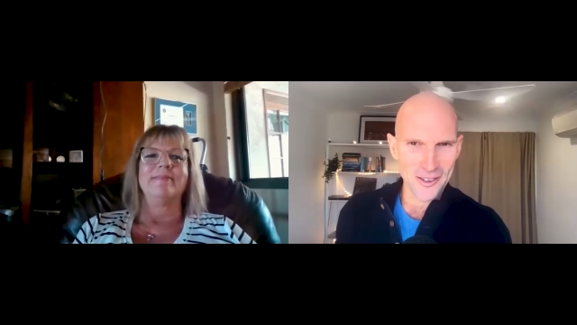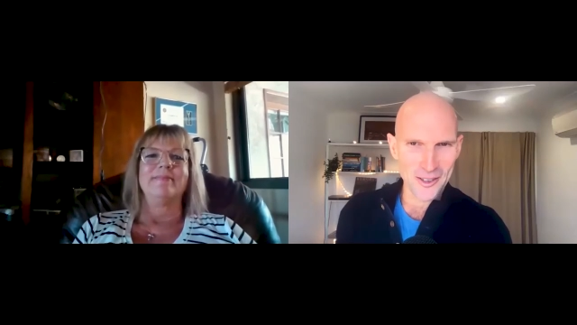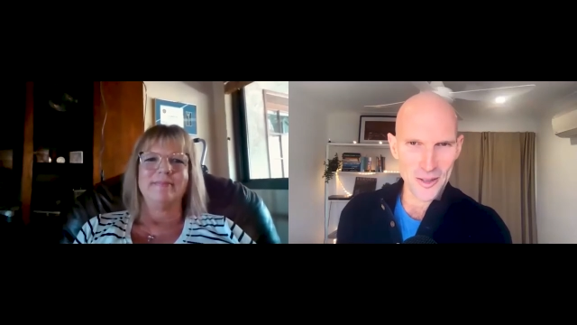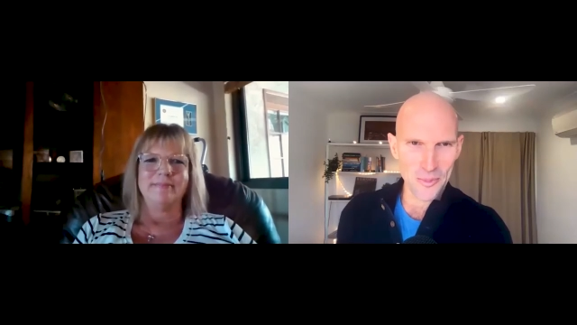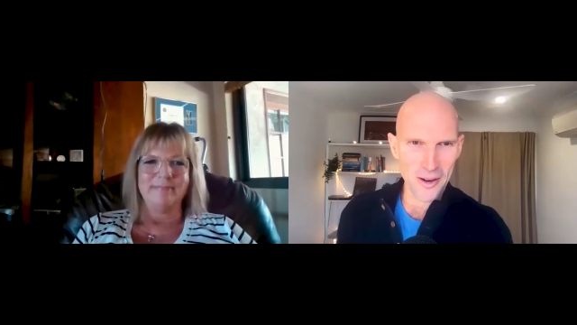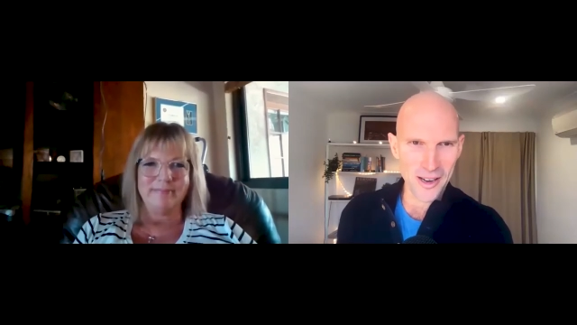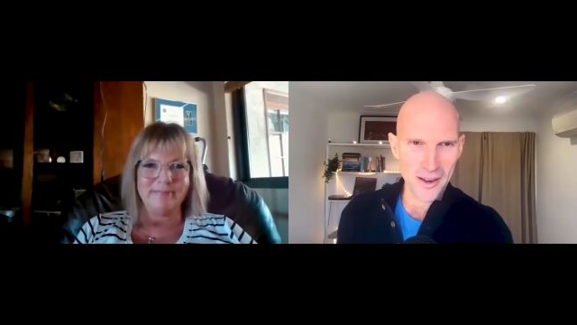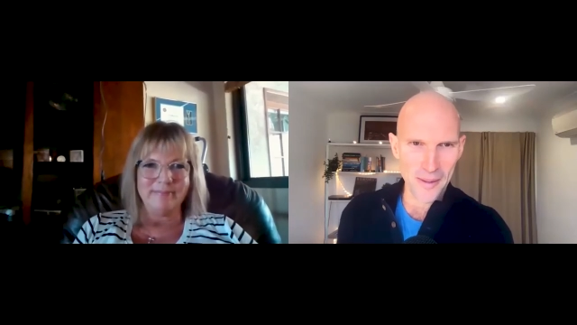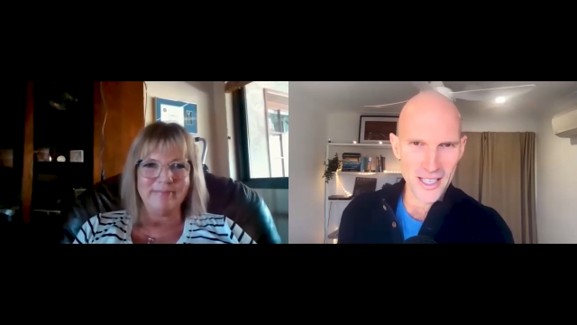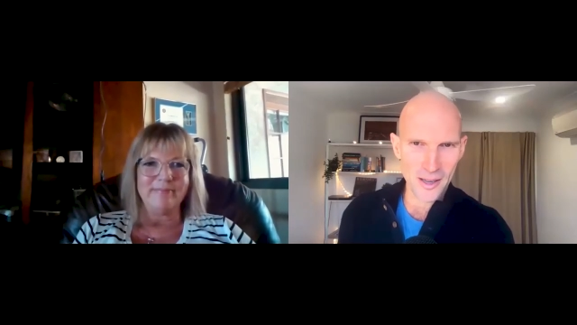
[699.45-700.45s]
Speaker 1: which is pretty
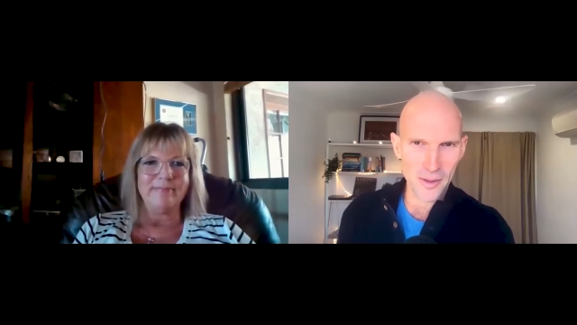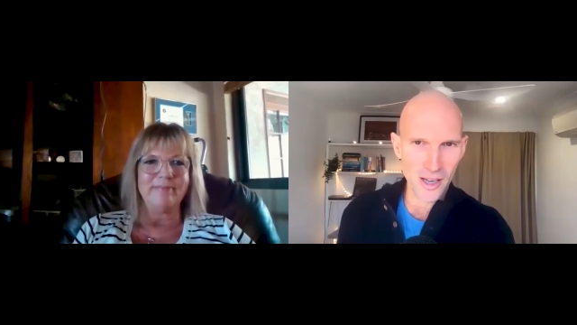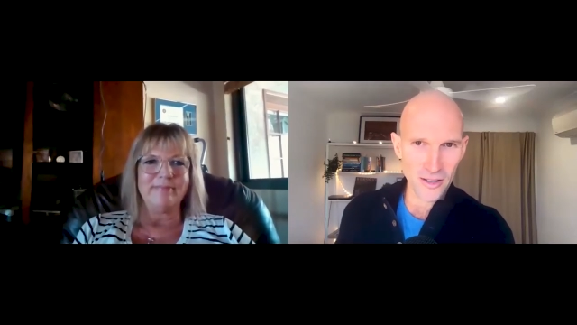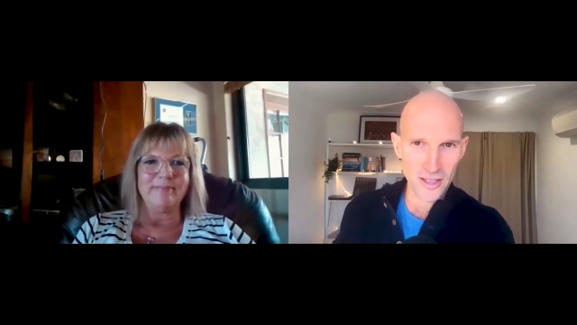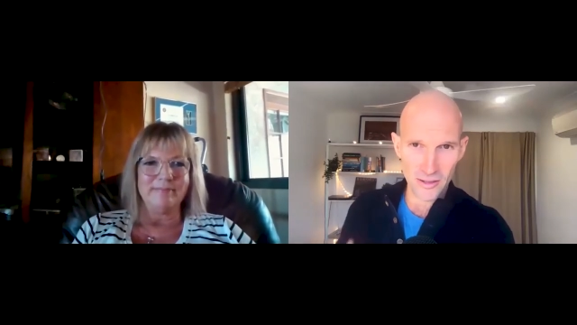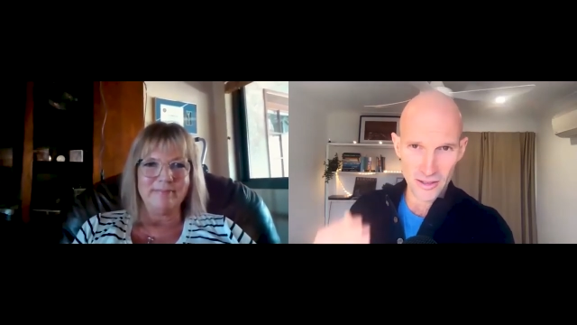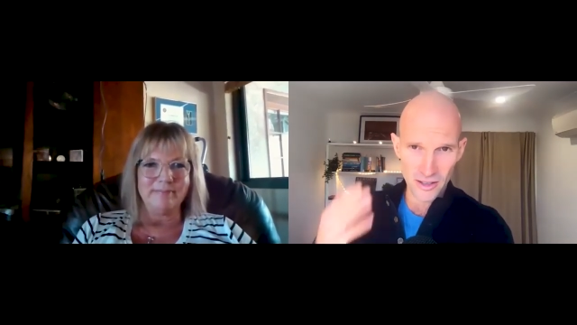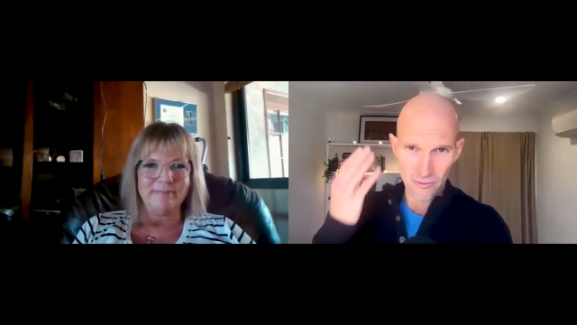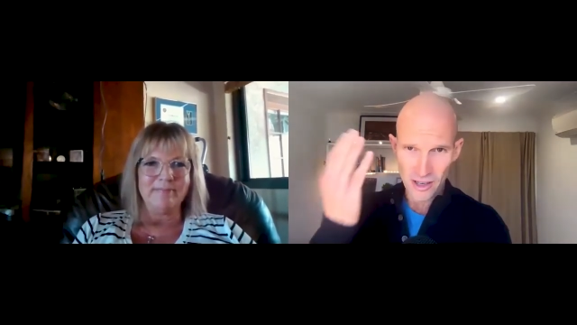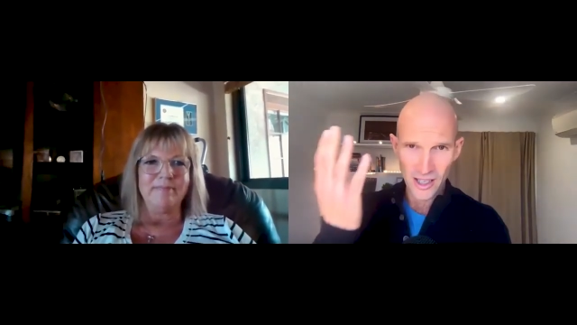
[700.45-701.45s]
amazing because there's
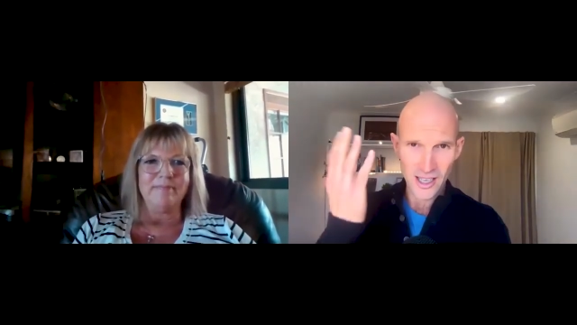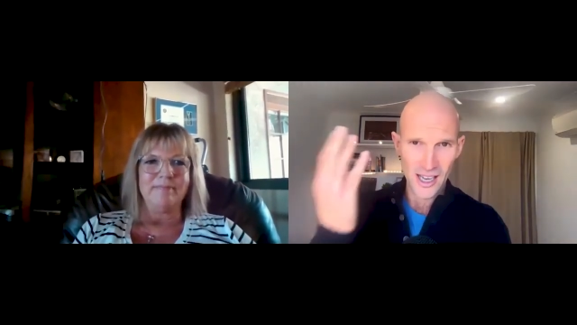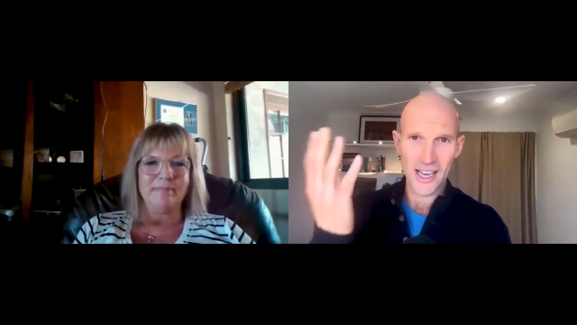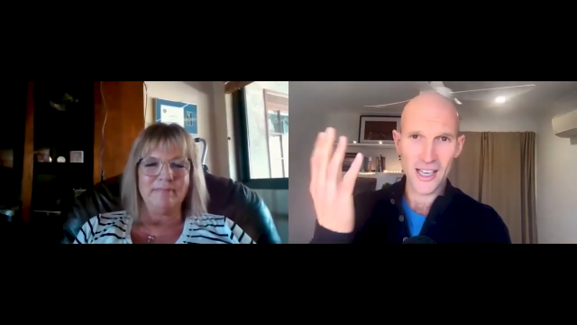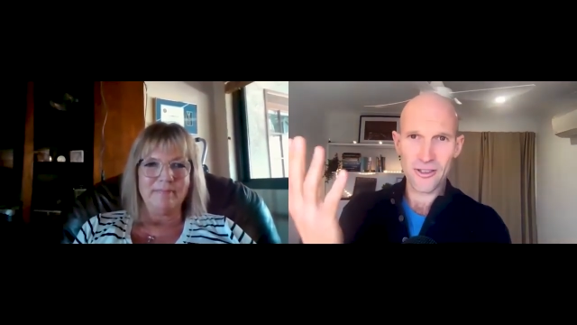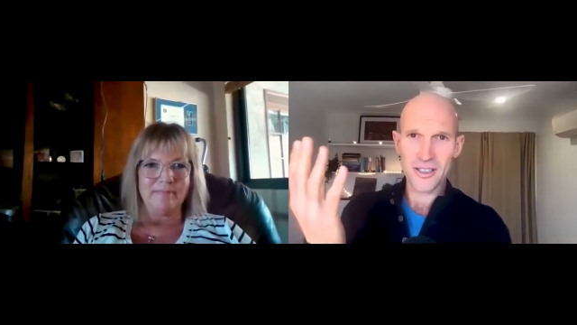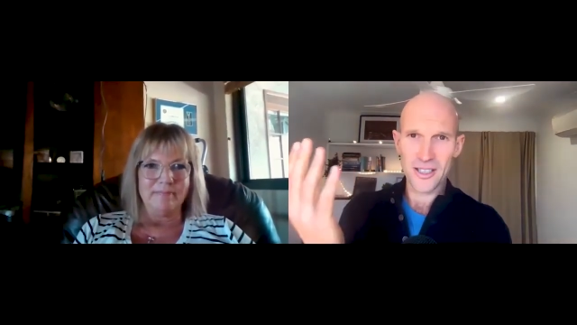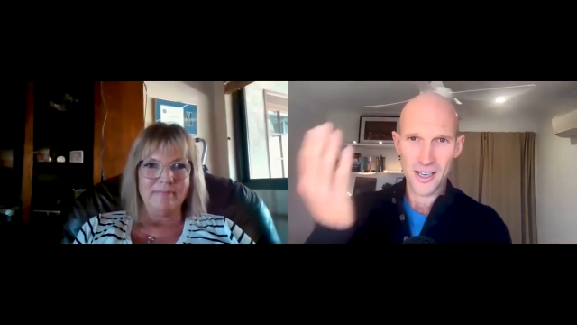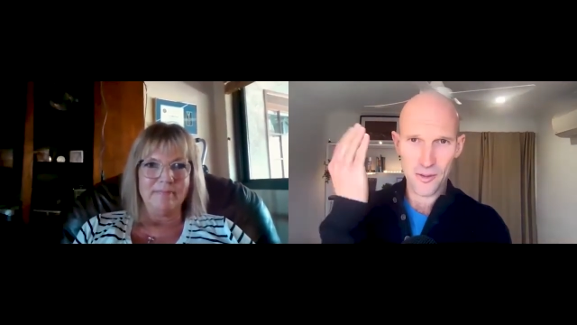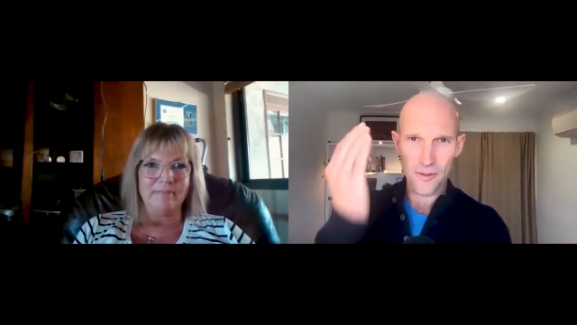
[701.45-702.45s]
a really
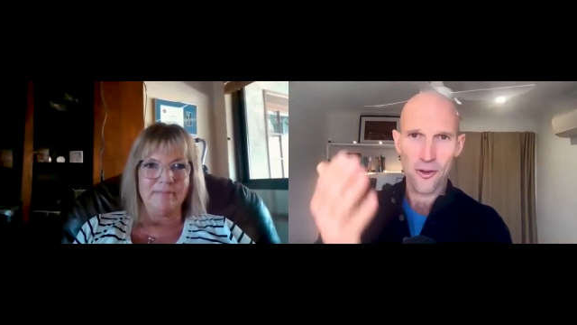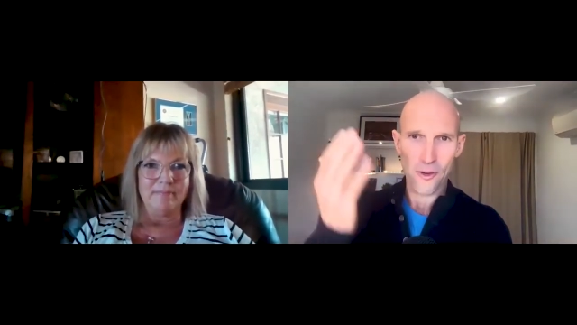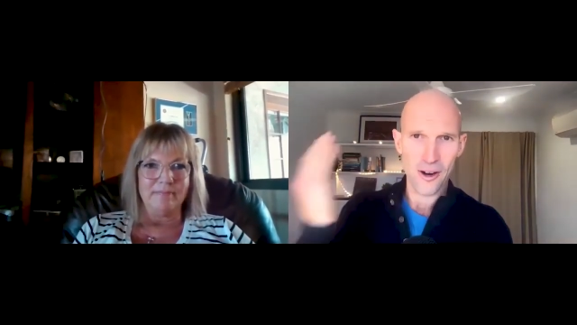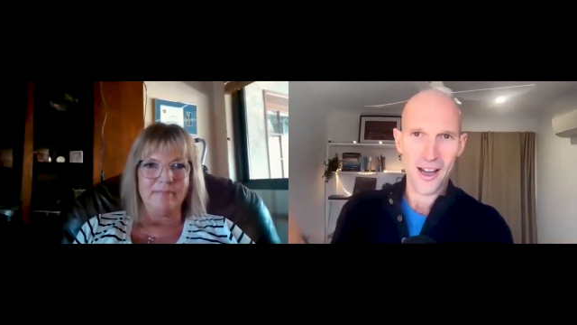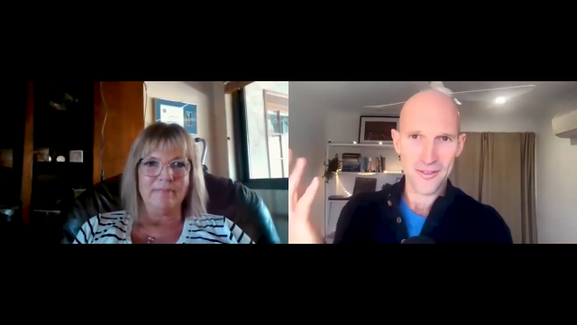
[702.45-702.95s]
interesting before and